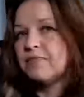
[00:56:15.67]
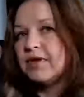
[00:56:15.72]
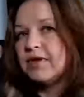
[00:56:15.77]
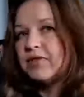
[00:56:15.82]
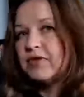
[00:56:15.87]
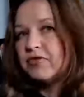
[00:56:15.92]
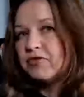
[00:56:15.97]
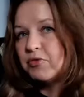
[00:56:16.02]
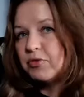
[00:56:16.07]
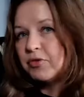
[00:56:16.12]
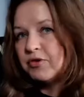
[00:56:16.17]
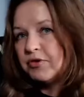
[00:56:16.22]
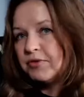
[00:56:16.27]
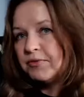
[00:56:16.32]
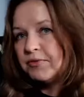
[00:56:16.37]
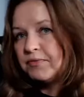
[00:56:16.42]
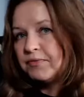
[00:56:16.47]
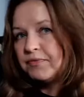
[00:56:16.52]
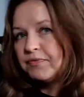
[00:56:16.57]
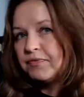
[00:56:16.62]
in this order,
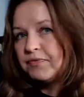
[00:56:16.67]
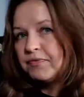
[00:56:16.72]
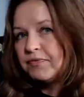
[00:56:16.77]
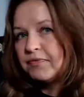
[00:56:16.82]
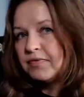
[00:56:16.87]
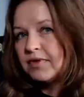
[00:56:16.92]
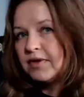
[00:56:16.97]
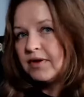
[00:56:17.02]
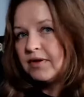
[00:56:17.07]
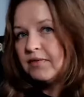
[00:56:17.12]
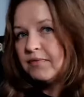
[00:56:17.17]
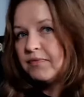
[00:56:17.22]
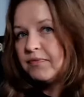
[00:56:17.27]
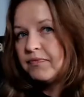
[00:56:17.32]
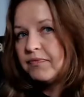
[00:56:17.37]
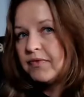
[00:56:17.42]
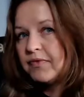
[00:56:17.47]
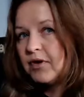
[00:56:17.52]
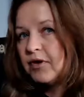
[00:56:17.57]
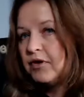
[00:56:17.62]
okay?
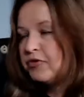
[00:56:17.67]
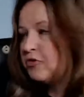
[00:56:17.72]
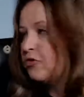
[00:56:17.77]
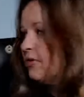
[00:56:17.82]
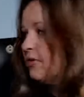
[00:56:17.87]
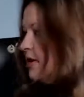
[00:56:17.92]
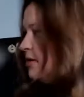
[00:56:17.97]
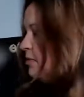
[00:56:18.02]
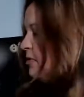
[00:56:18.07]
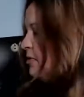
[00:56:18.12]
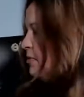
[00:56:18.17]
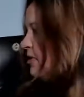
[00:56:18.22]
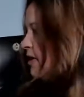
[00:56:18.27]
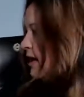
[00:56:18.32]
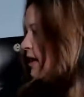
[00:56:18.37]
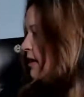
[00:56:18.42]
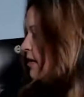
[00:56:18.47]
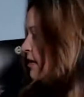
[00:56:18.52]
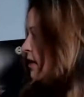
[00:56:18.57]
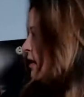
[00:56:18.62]
Also keep in
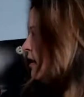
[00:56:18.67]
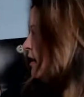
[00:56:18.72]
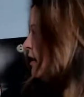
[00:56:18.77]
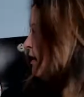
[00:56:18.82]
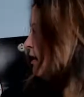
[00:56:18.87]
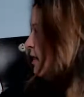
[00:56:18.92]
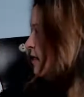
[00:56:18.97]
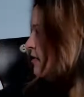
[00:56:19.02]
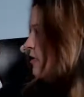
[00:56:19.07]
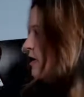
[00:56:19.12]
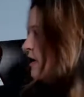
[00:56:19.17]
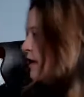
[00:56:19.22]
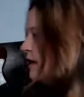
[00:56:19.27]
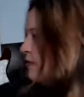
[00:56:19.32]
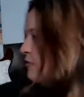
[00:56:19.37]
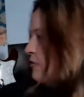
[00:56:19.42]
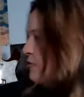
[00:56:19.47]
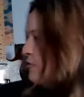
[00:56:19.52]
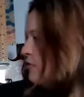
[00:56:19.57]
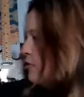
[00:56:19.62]
mind that
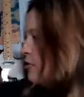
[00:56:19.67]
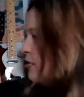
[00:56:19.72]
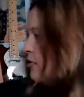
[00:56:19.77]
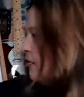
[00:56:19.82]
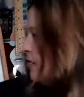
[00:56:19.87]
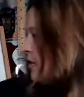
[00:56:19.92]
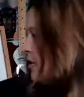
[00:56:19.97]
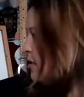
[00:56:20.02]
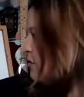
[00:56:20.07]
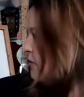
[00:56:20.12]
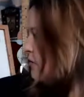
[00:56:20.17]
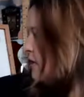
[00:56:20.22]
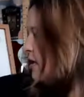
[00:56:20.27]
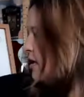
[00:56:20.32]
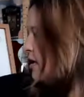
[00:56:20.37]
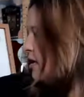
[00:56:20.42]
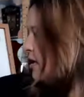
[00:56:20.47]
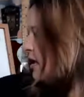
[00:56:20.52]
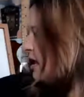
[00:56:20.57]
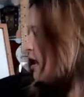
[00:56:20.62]
I've circled these to
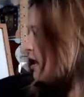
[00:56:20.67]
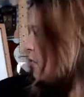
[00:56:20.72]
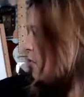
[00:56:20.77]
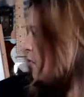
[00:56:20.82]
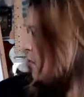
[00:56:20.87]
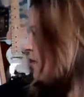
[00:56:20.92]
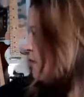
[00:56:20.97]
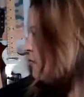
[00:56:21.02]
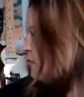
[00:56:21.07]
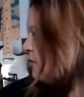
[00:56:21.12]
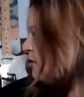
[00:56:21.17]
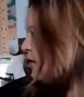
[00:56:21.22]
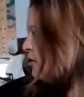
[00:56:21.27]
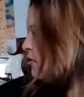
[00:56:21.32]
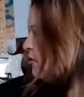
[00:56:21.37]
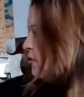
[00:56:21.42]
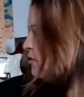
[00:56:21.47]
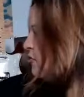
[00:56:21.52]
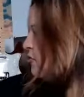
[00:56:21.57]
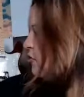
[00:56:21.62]
indicate what
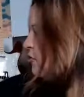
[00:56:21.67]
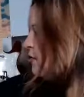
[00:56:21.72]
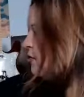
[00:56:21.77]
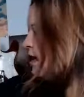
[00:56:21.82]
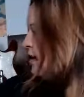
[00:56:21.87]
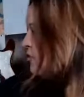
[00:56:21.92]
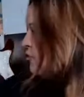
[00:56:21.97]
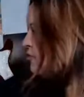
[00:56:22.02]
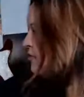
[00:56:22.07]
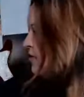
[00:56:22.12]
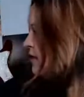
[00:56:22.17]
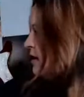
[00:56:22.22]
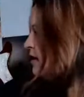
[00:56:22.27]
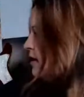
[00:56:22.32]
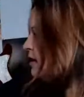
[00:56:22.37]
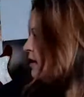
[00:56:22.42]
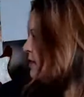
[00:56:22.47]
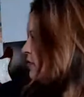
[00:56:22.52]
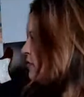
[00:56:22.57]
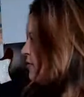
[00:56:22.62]
fingers you actually
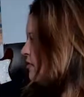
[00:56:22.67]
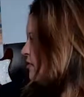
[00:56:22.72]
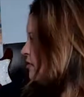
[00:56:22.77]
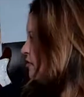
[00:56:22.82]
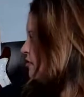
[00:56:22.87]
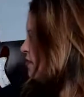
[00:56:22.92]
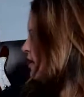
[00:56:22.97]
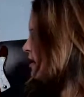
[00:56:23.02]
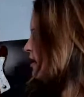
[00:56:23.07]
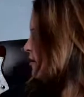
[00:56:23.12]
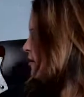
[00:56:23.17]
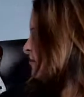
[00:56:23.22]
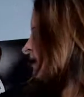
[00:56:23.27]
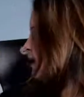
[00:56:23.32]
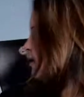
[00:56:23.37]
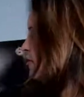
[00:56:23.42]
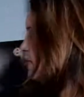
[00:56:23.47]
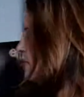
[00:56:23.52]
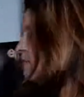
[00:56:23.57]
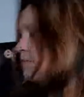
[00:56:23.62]
need for this picking
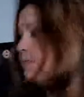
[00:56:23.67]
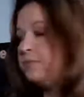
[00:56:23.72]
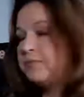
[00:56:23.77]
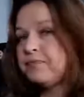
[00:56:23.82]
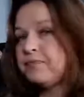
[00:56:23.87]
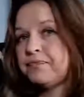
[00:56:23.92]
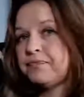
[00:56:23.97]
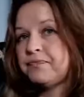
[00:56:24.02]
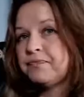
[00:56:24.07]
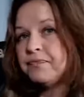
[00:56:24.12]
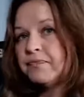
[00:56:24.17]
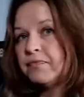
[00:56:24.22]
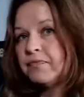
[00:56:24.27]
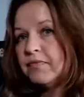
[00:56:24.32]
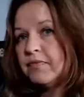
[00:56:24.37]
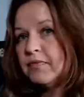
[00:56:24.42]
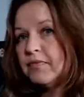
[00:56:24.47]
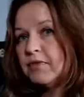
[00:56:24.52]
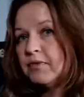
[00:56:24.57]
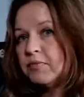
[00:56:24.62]
pattern.
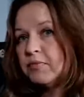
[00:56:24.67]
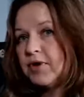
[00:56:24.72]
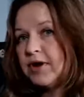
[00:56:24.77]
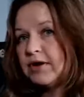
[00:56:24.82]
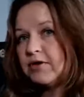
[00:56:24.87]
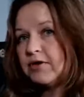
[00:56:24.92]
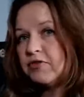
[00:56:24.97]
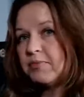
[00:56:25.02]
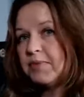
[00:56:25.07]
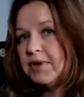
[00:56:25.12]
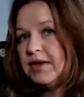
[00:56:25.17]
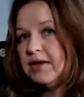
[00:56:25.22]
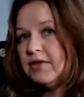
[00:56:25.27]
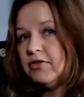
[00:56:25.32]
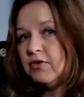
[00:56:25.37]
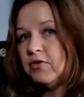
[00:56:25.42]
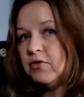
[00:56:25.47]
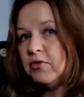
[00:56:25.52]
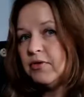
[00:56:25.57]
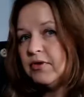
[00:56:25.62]
Practice making
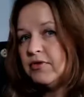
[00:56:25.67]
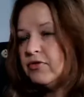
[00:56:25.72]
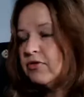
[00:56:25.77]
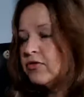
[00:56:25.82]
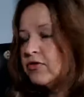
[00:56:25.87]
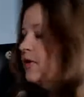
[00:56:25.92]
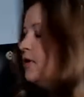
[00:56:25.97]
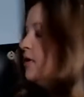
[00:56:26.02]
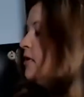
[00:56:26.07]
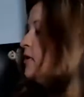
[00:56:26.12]
the chords,